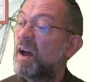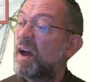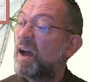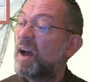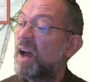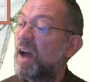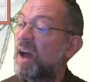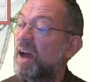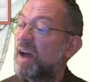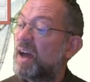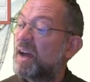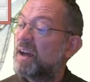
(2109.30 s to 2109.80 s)

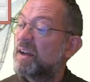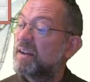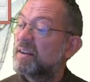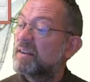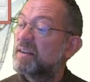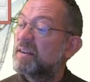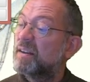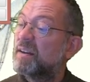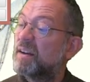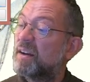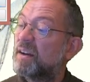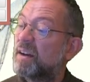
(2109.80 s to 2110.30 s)

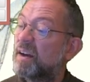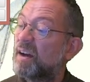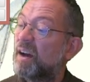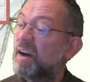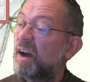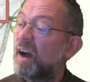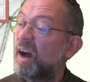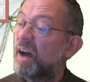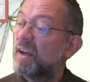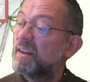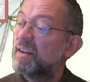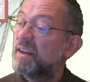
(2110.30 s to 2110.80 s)
and
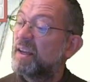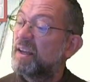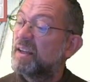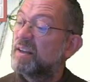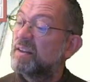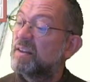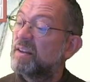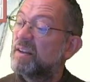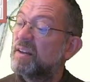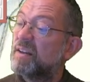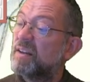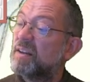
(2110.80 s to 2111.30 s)
I
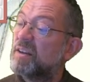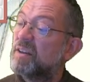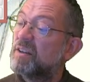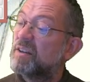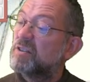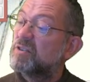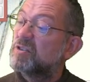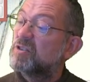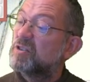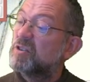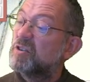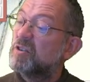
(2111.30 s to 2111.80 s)
then
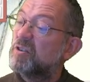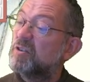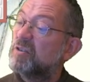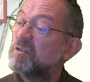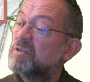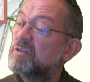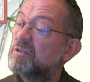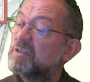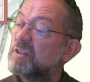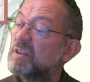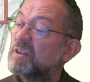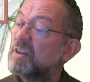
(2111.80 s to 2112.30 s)

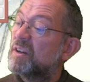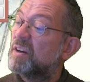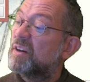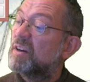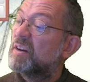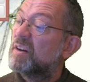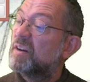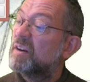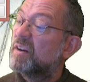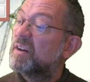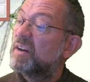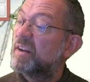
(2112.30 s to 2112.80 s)
choose
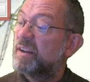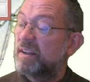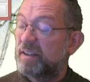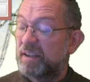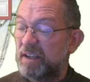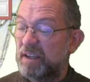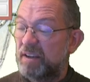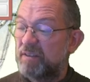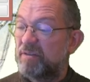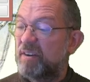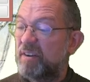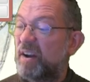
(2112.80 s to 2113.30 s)

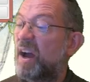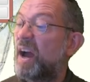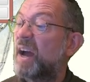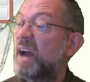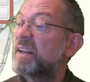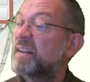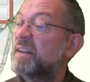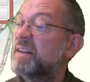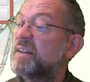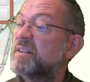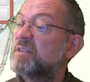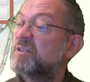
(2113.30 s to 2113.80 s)
if I
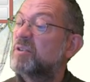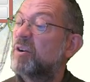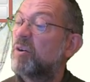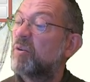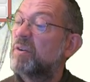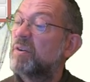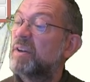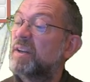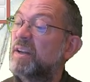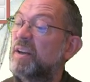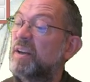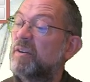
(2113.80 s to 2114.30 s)
hadn't
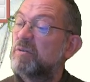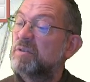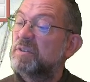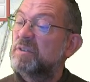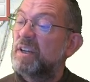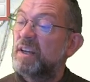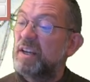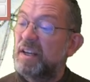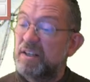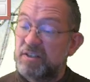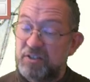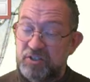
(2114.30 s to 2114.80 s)
installed it it would
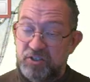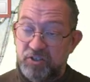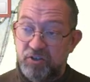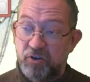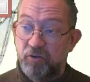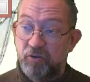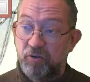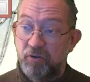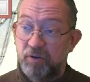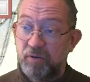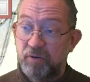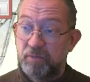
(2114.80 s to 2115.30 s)
say
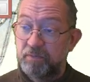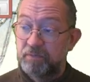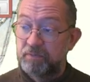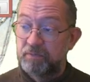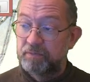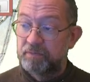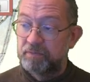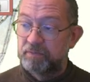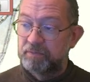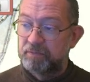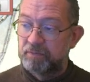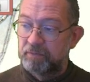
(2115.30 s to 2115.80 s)
install
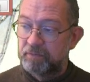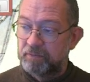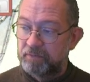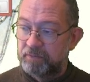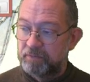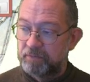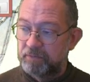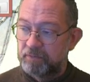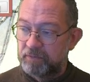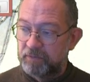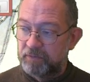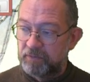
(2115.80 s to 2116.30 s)

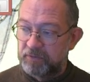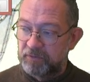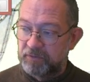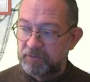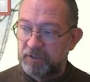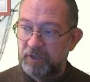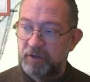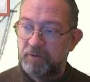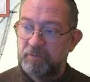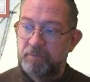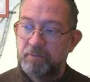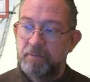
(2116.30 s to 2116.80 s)

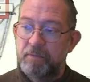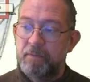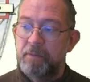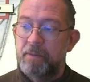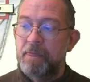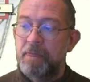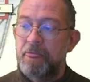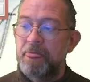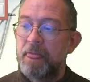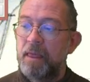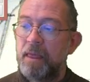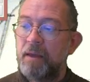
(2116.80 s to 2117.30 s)
so
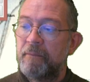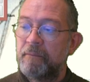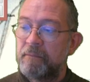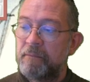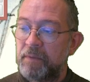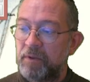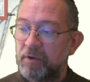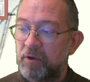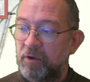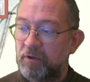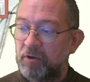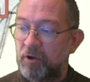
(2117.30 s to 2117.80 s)

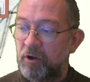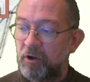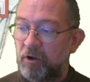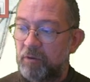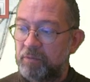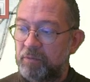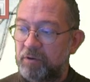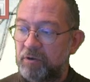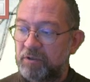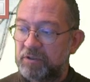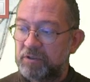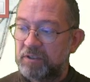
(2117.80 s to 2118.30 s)
your
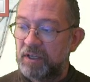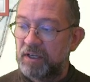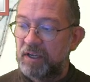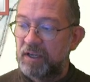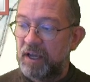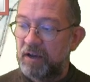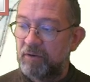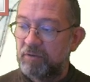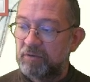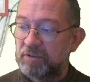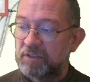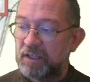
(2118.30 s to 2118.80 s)
computer's in
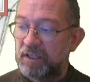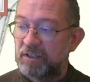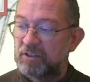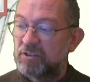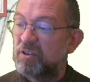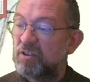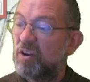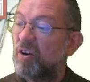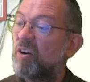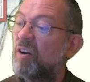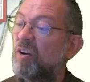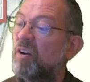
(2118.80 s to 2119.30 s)
here will say
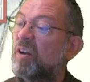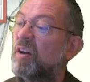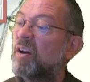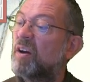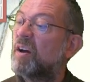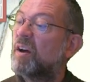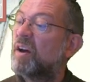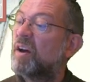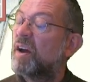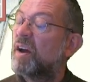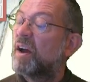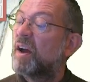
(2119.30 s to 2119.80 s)
install
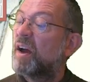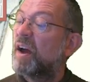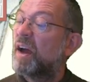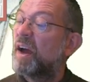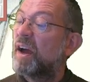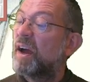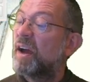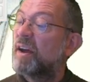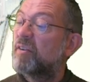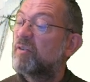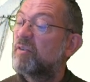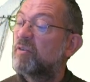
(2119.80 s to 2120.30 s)

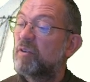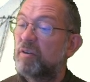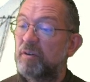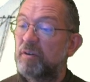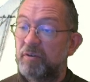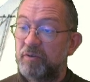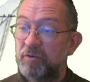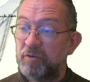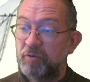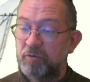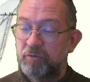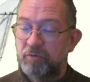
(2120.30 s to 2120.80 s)
and
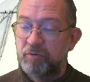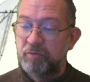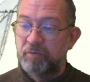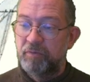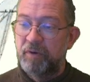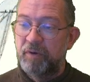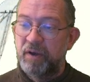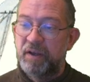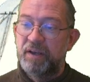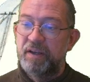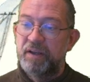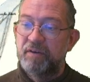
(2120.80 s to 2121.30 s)
you
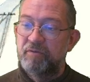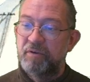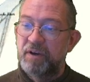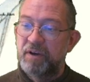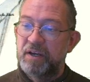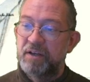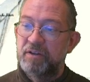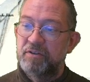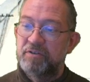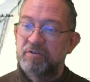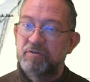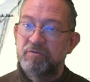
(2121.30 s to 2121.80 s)
and then
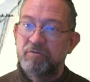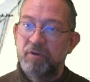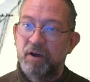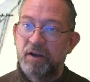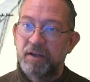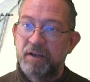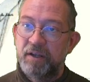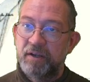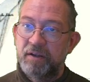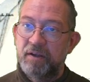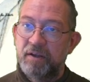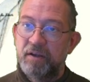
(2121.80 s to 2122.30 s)
ready to
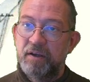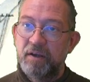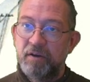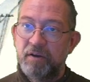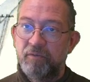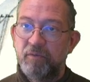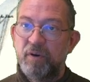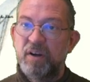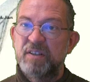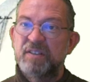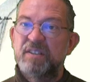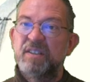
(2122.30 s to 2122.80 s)
run it
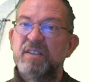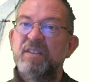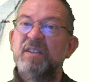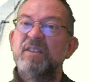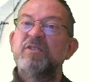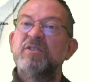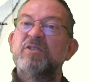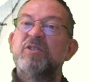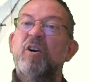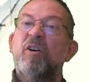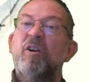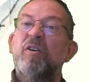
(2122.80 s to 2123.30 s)
once it's
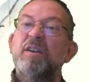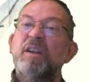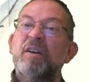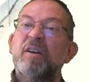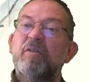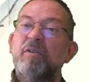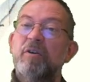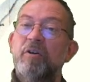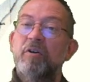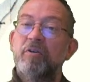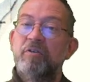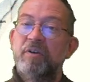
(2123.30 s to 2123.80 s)
installed it
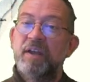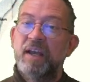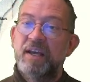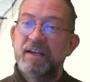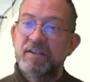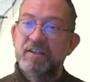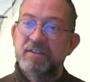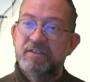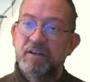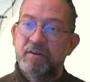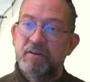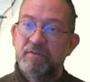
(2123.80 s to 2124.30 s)
will locate
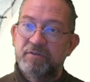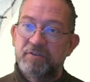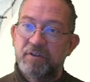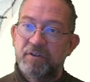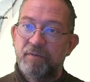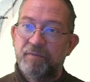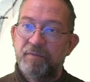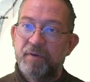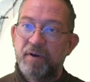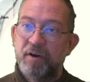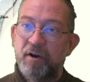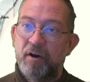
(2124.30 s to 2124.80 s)
itself
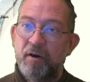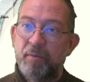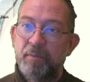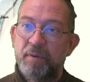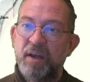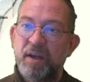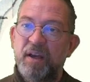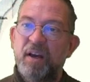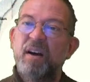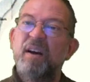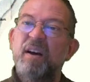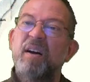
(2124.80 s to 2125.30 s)
somewhere up
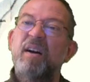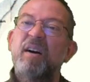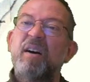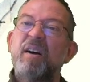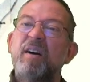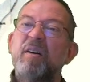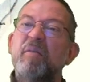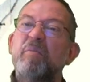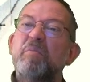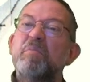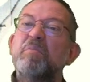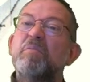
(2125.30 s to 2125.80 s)
here
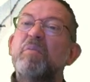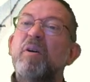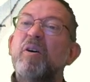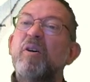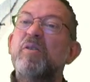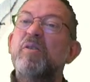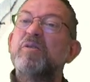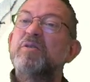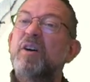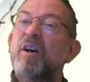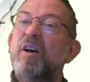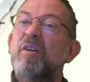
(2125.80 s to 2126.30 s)

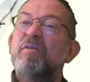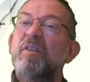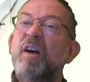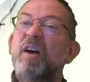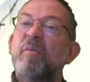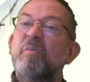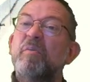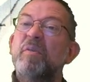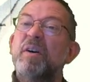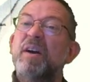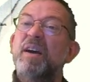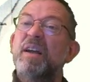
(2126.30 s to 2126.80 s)
most of
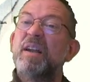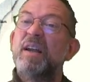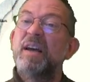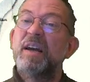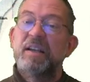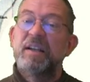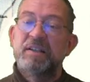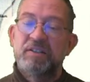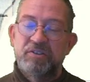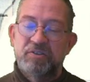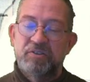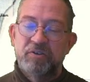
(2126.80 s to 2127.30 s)
them
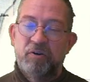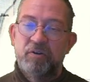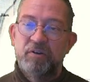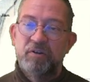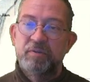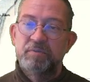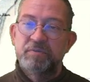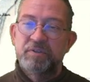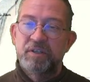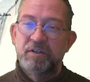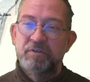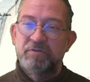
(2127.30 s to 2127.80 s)
install
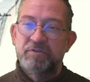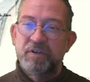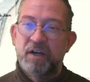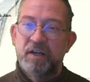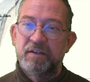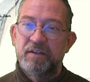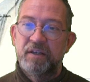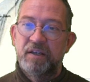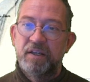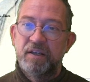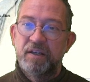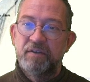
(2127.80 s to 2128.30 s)
themselves
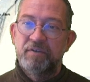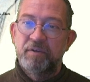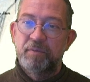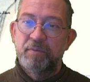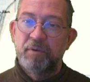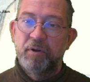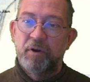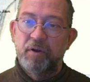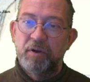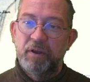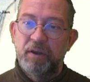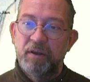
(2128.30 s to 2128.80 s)
underneath the
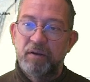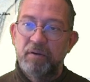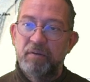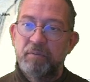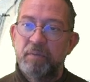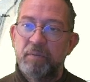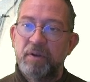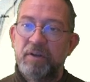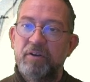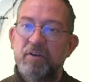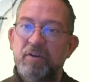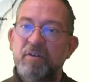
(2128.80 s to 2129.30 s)
plugin
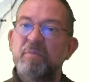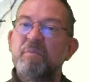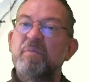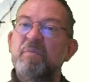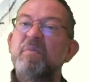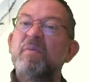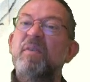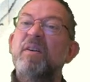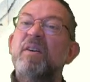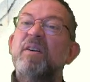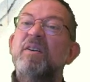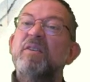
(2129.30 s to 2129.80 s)
menu
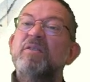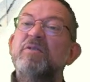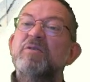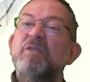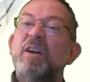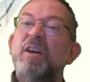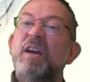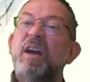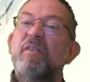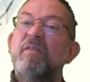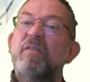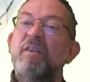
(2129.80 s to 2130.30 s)
so
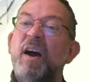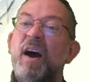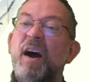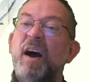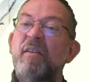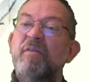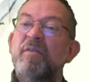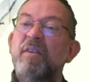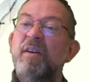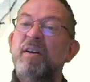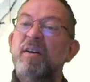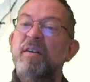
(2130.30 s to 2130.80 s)
here we
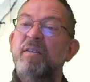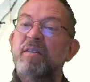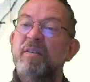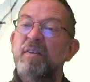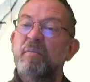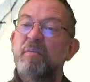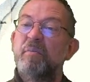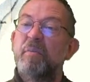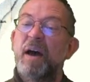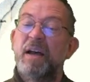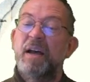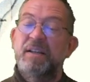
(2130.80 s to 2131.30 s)
have
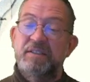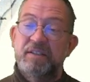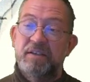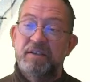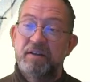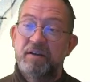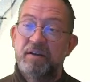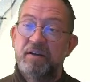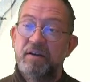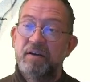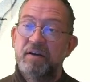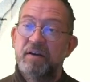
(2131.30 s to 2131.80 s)
the mask
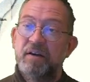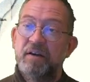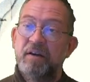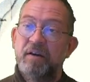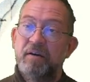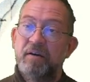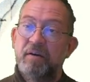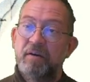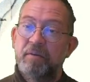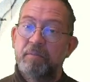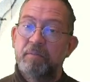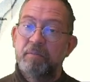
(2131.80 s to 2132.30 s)

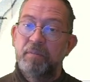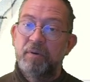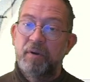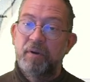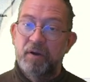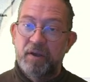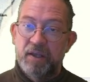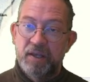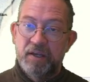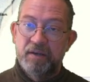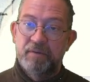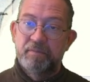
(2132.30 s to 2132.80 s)

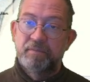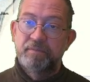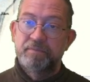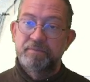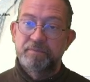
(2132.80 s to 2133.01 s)
plugin